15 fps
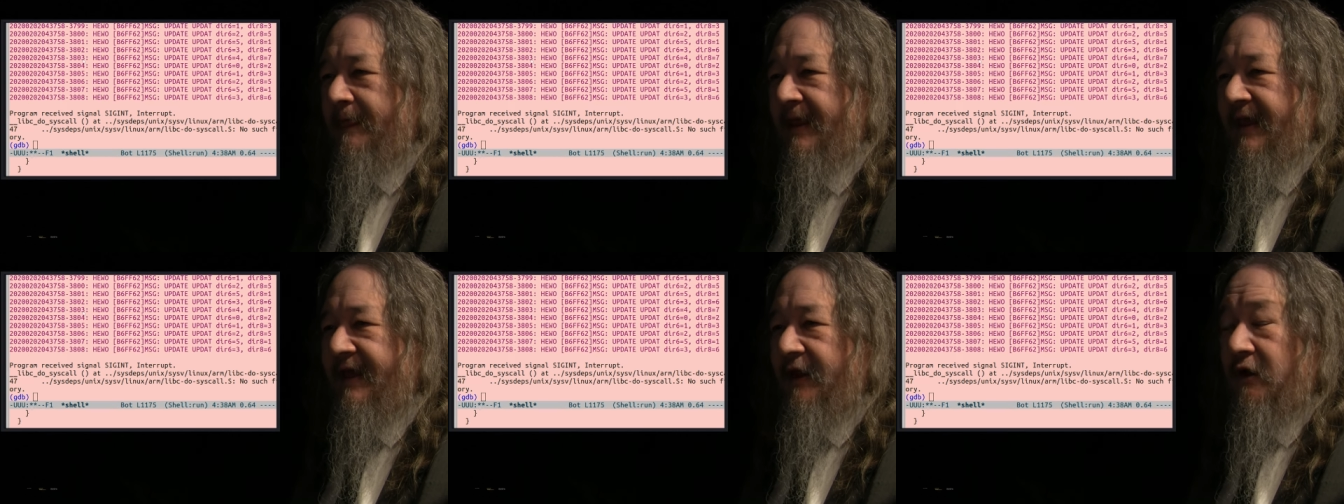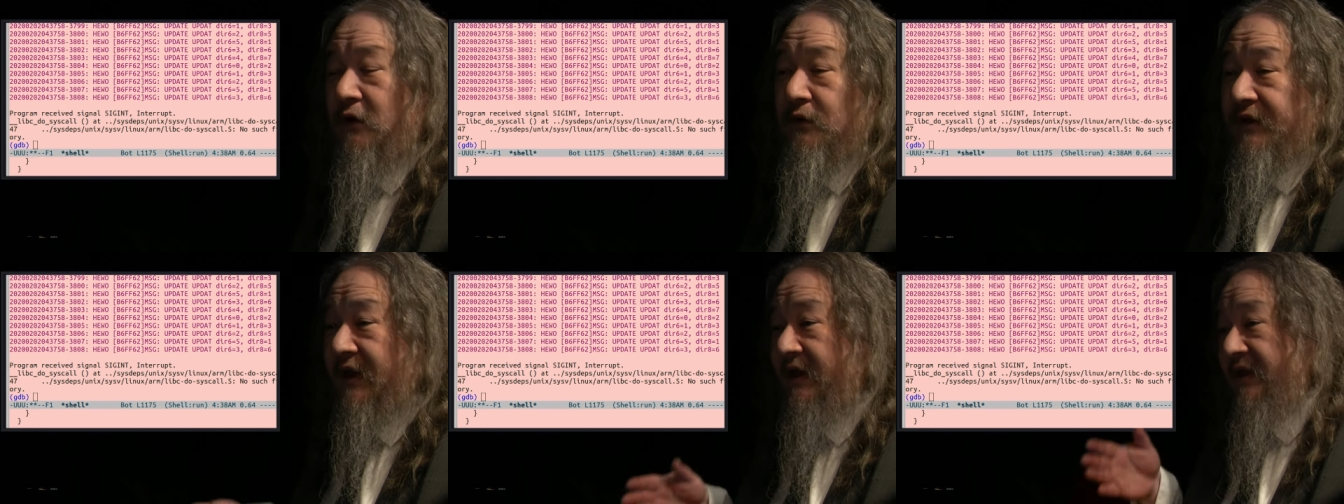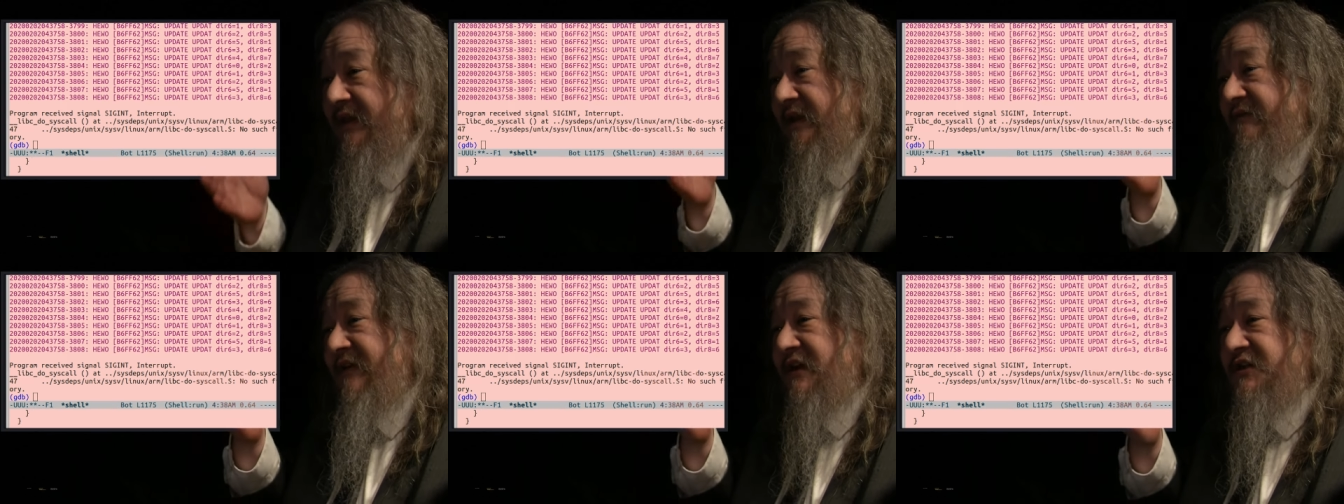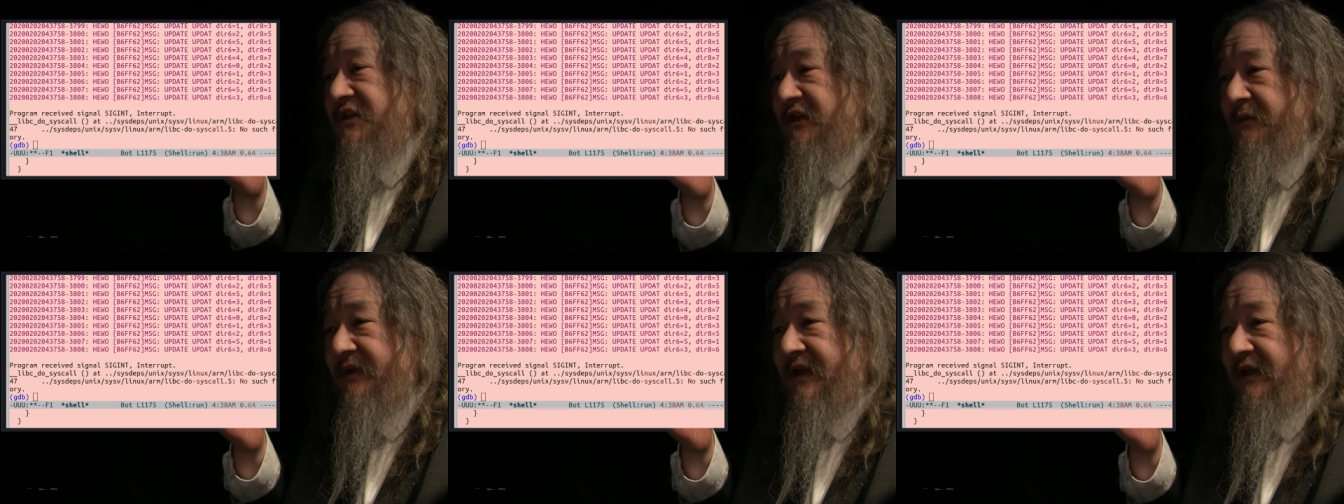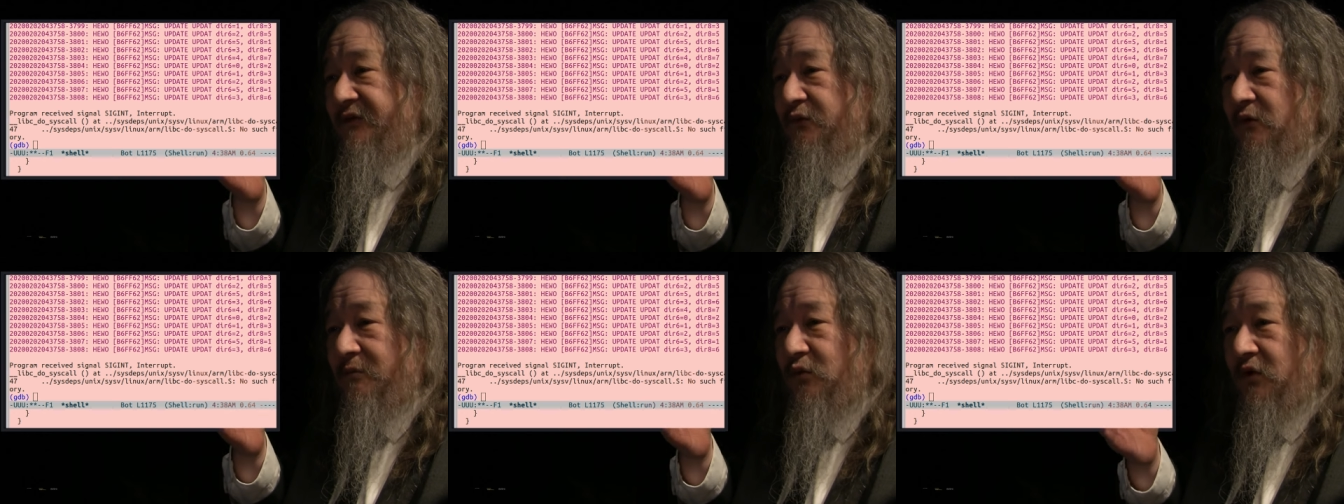and oh yeah, and then eventually we get
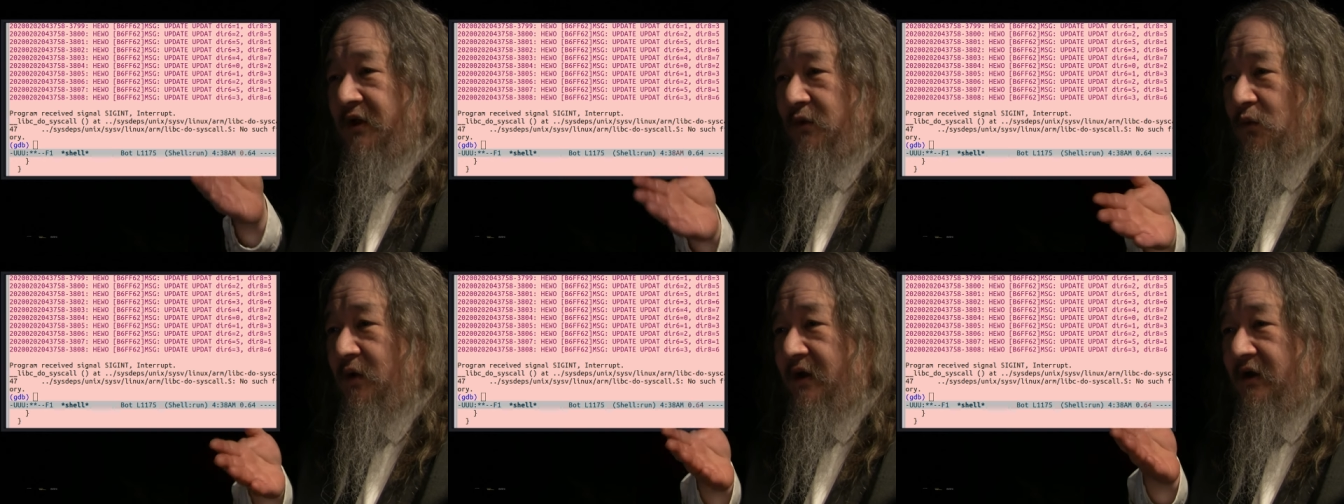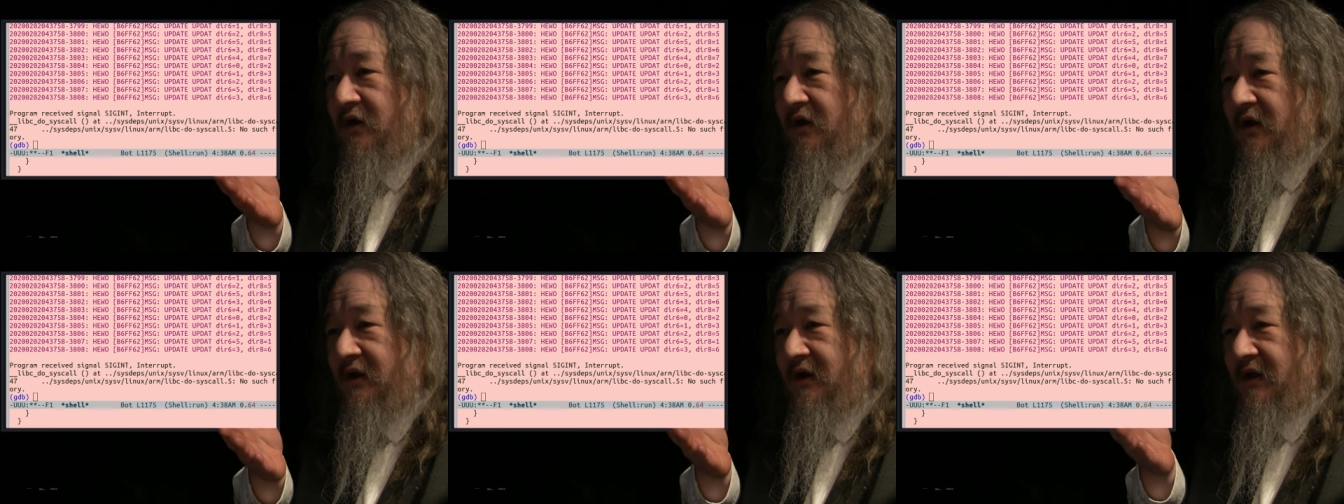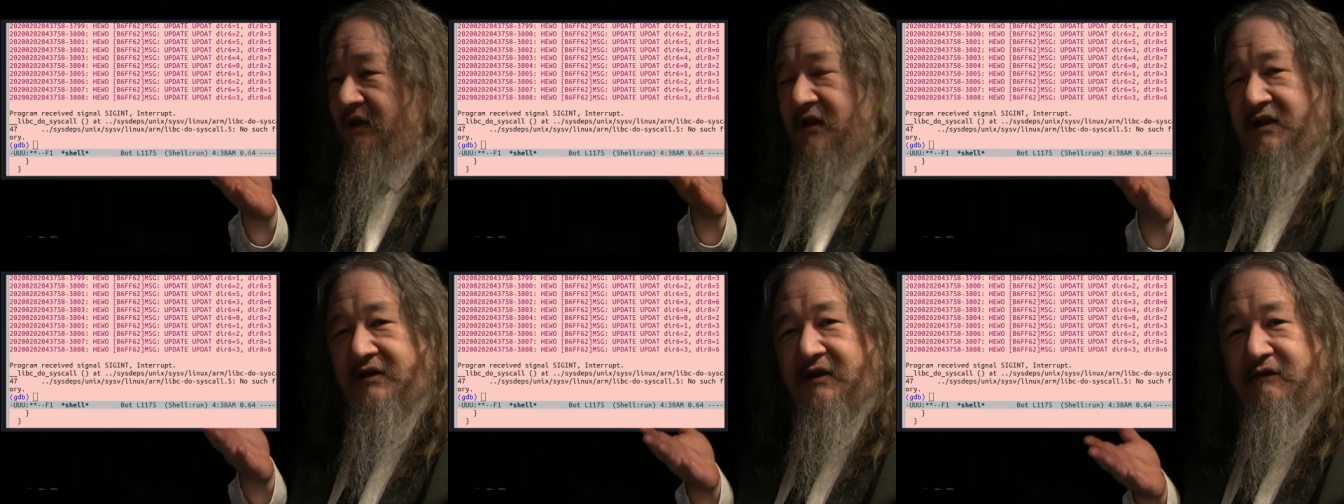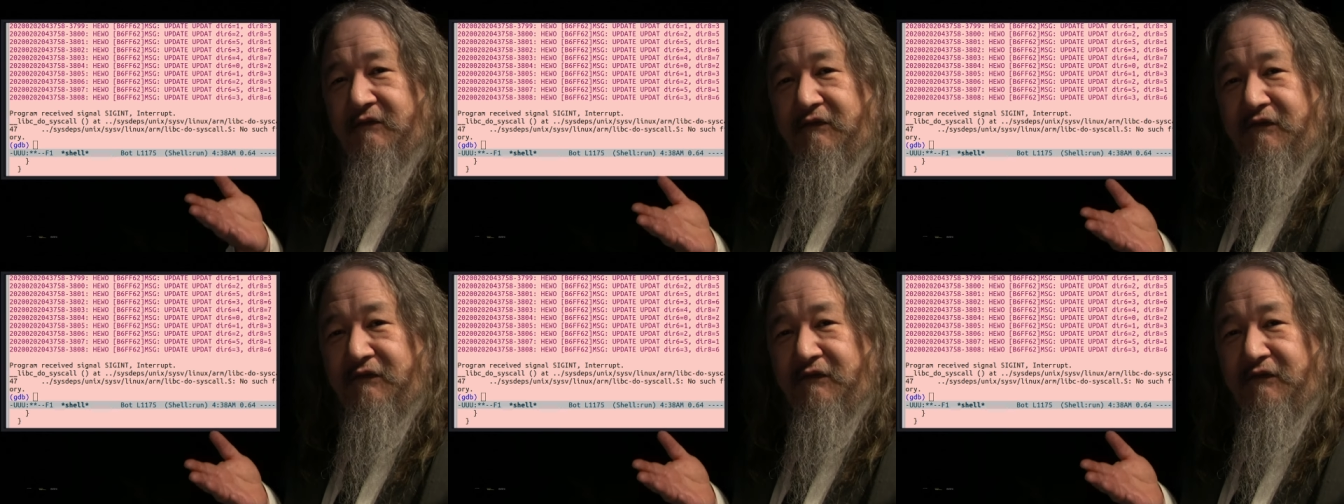to a point where it, it didn't